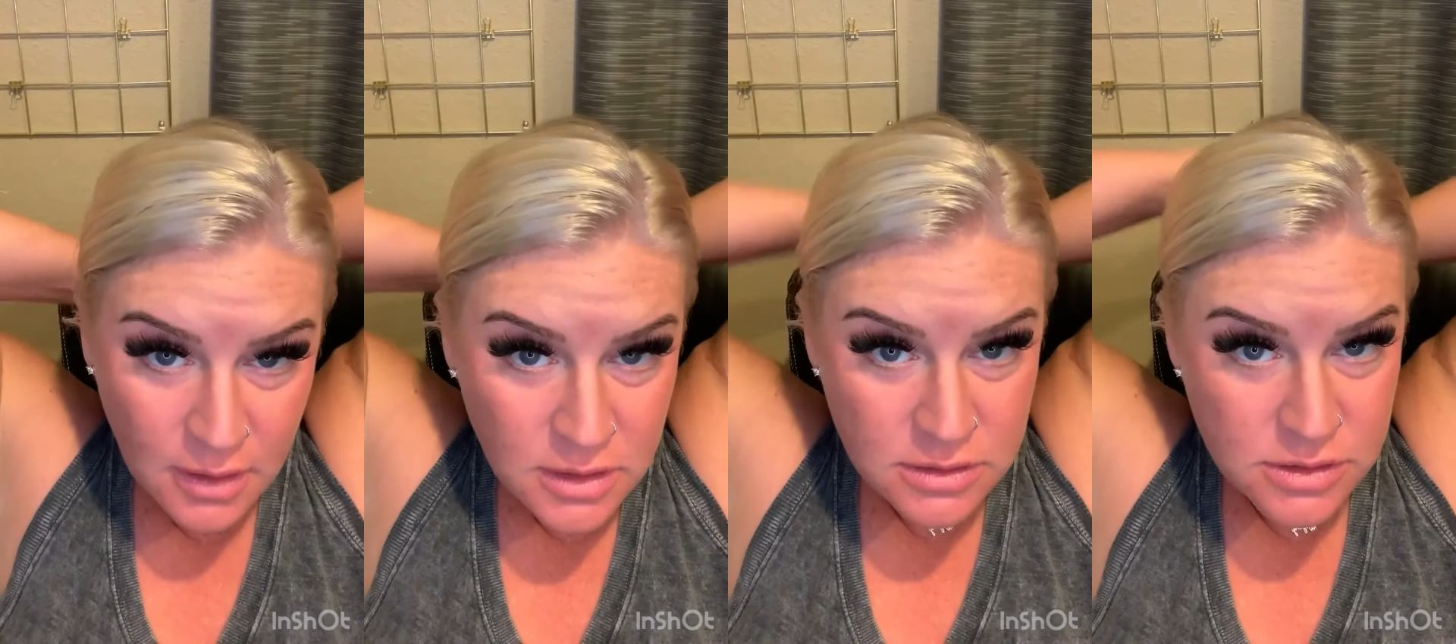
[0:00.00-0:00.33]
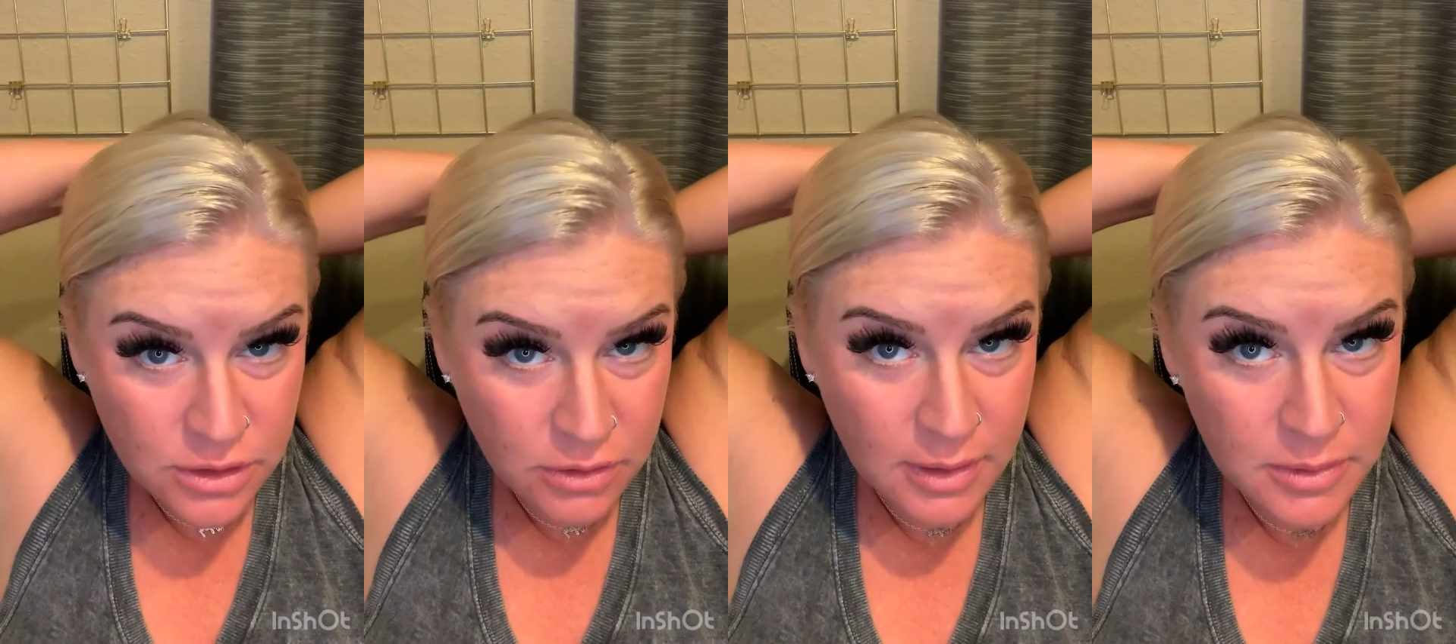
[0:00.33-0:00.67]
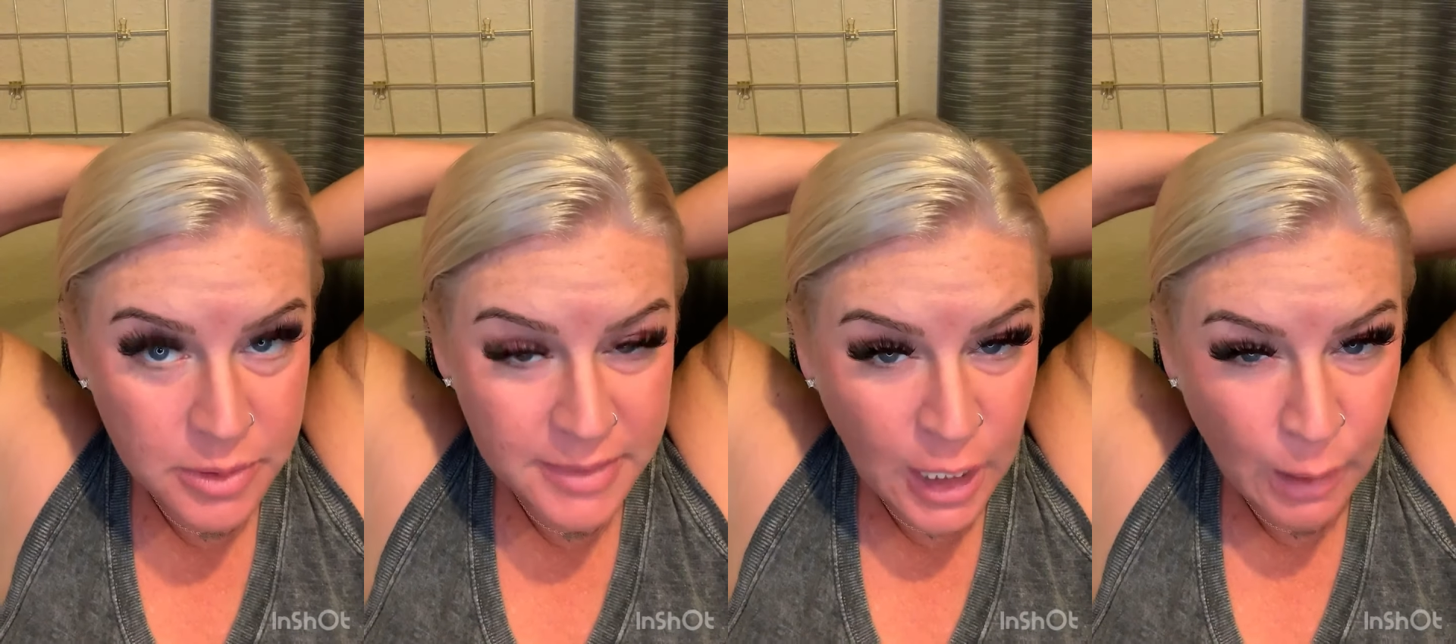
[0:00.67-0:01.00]
So I'm going to
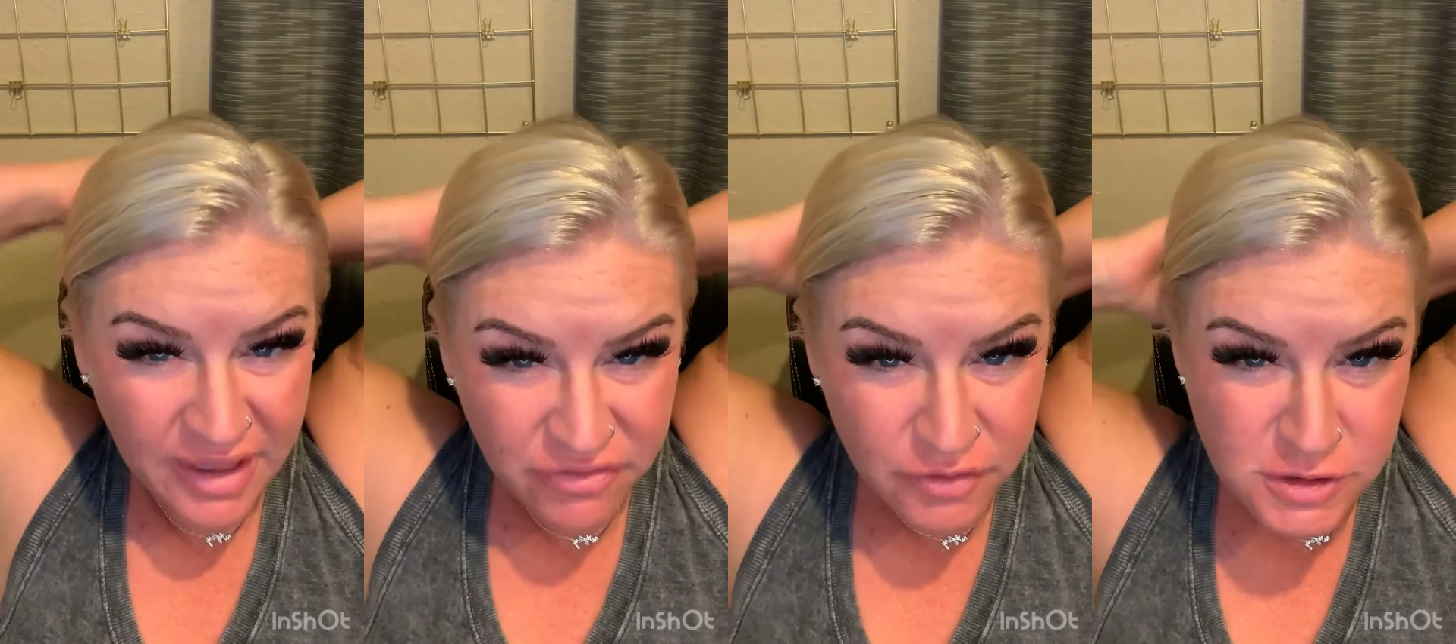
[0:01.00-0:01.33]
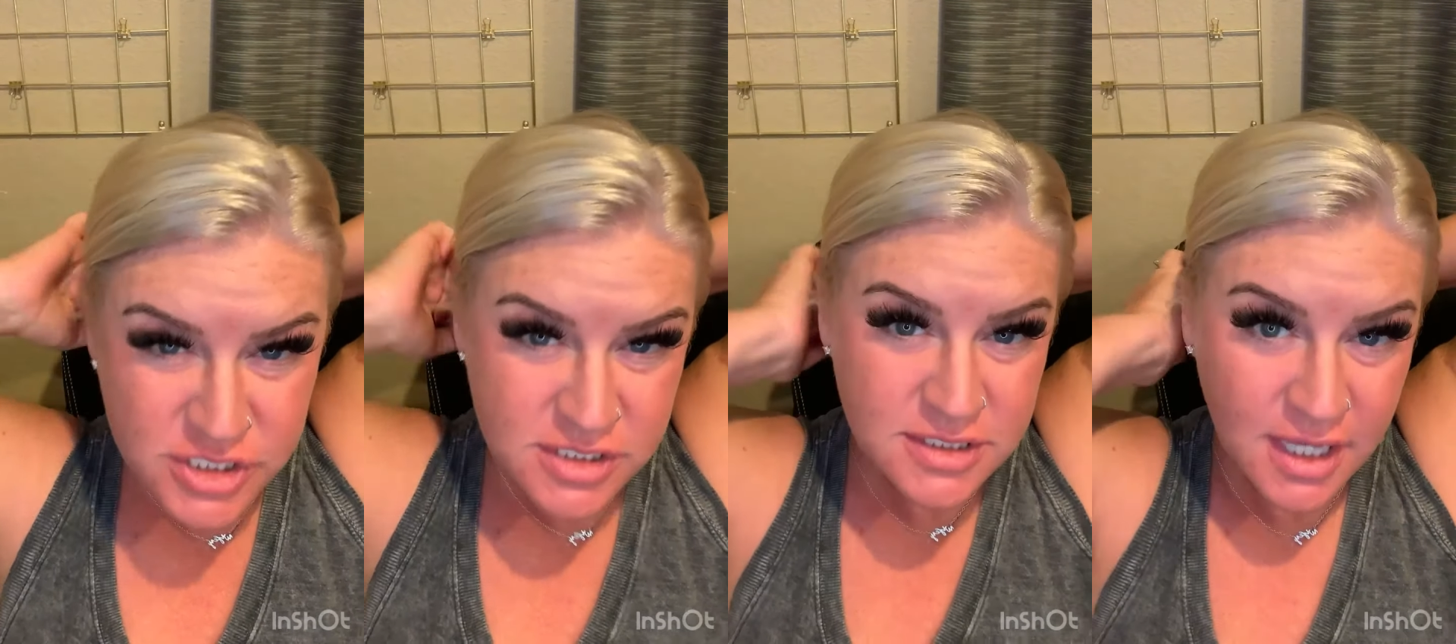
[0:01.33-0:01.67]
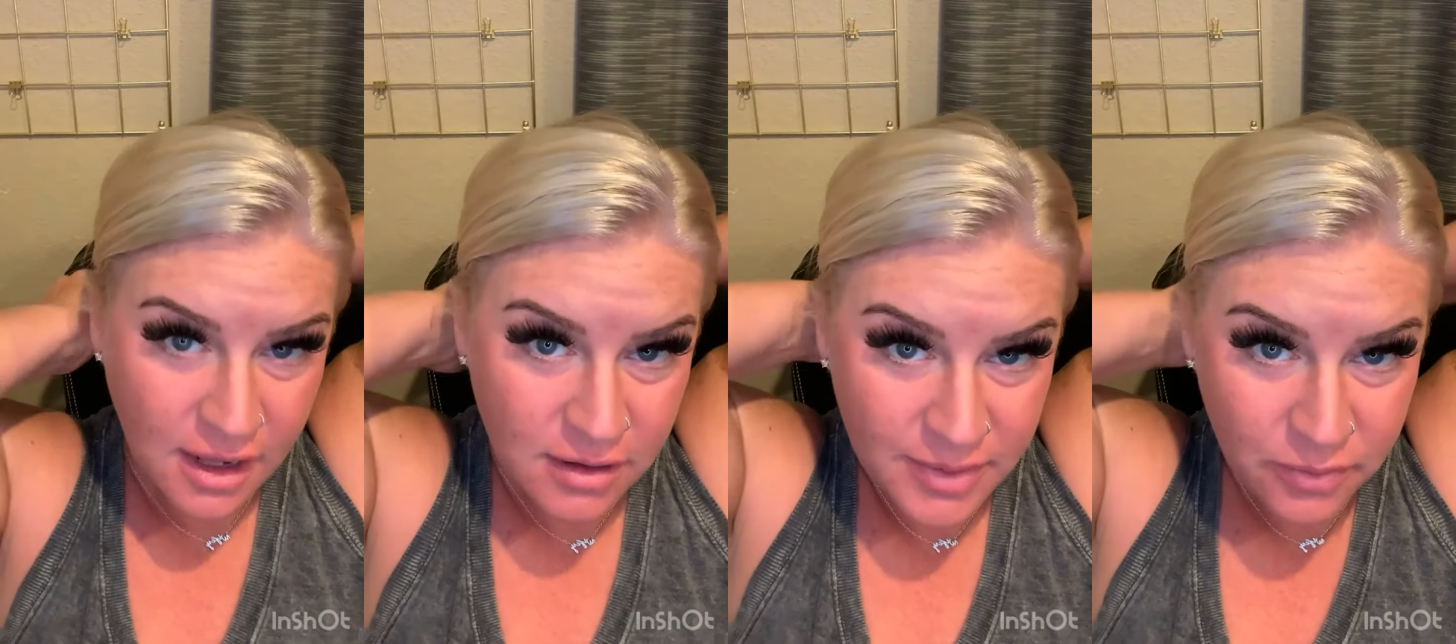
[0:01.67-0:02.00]
put my hair back first to get
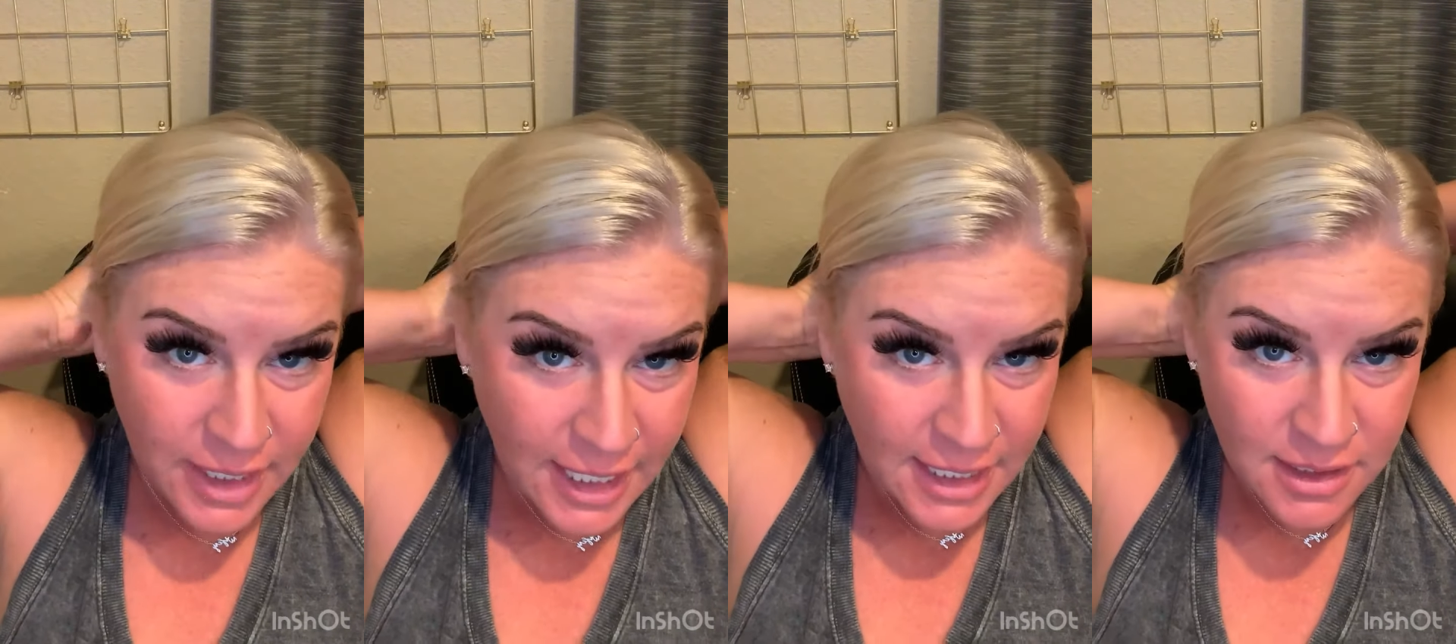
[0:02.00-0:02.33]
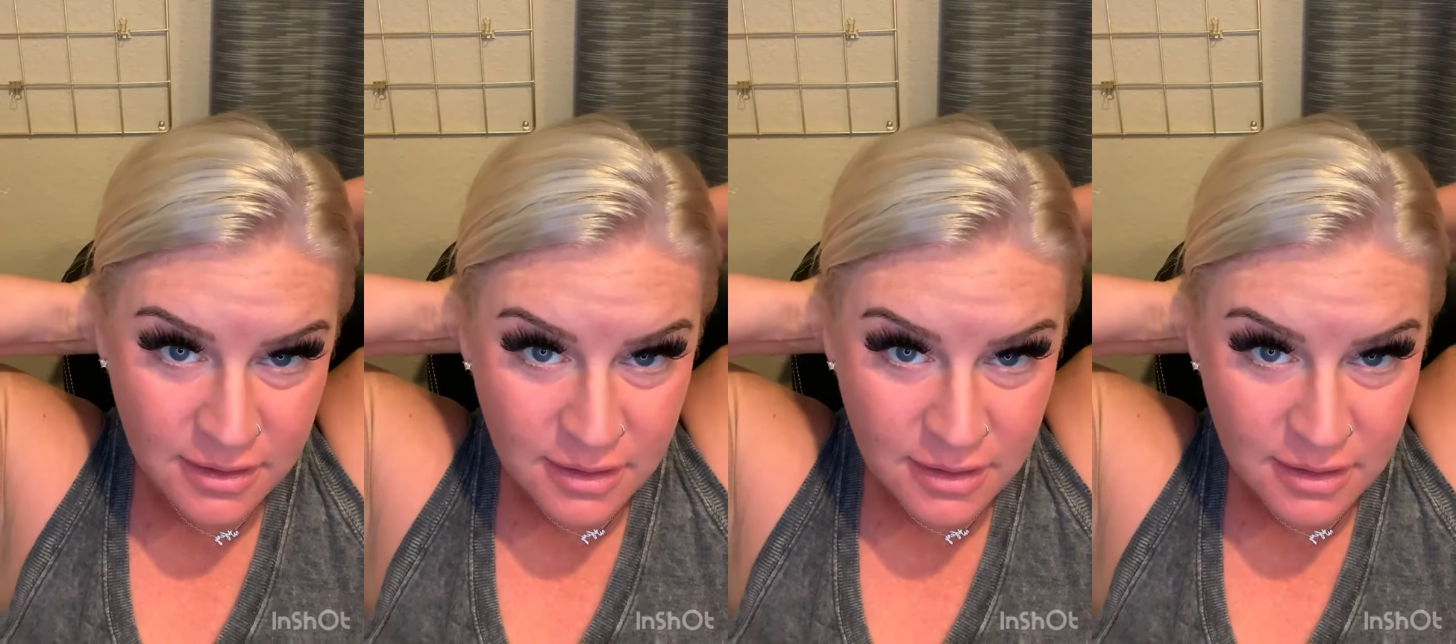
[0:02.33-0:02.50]
out of my way.